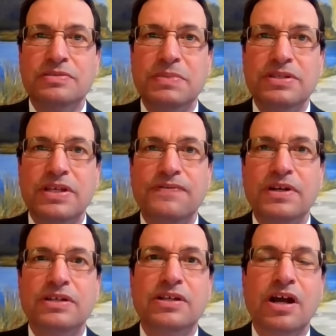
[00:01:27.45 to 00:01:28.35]

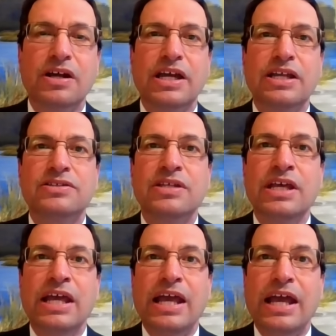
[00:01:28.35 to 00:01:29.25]
specific targets,
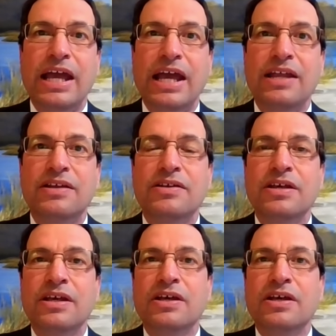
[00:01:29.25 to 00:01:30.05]
and